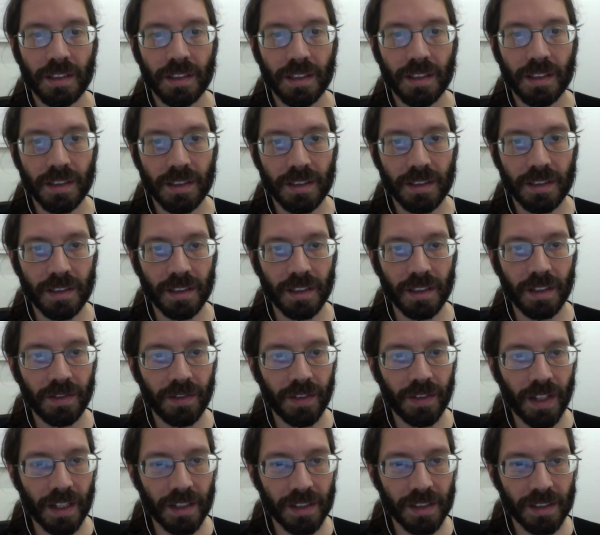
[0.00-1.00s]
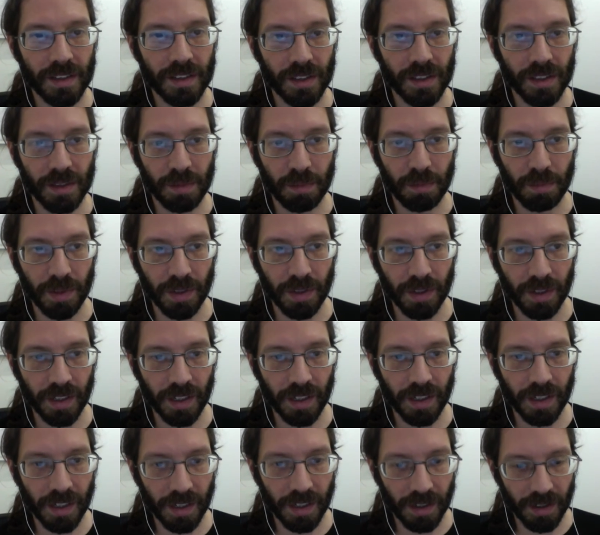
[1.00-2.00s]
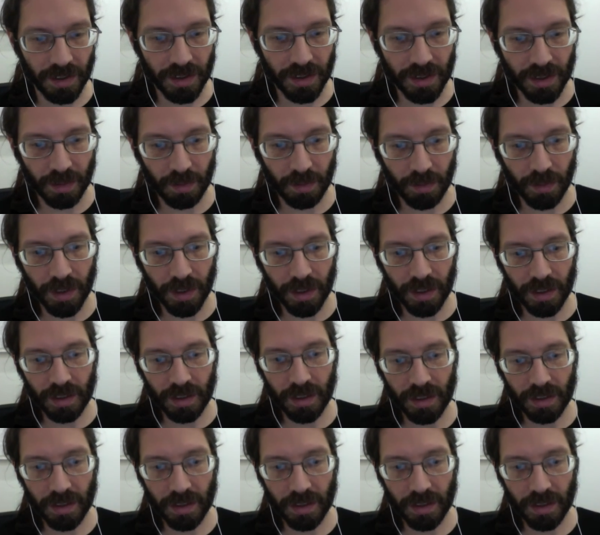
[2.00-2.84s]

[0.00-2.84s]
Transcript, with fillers: Let's see if that's just built in here somewhere.